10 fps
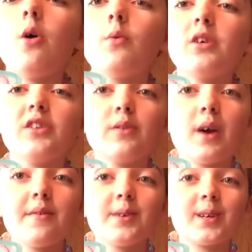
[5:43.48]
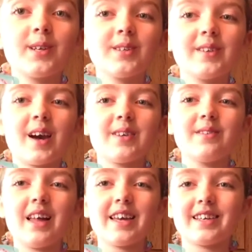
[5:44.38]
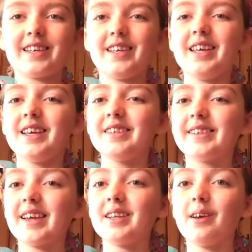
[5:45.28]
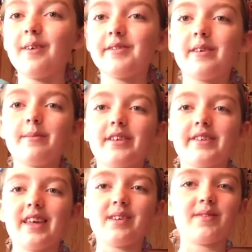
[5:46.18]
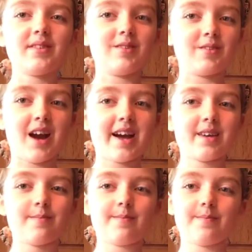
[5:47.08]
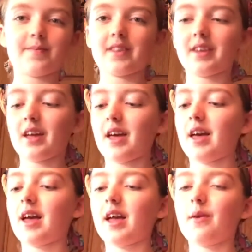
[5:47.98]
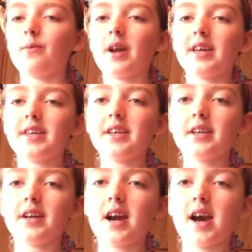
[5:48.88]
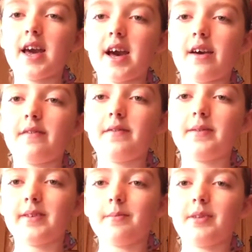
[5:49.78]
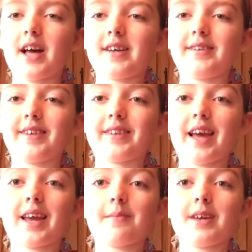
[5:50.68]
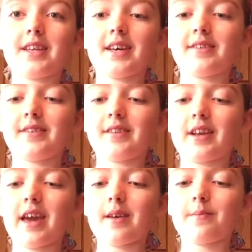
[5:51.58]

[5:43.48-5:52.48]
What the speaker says: Once you have your curds how you like it, set it off somewhere safe to dry. Right here, I have some plastic that I made yesterday.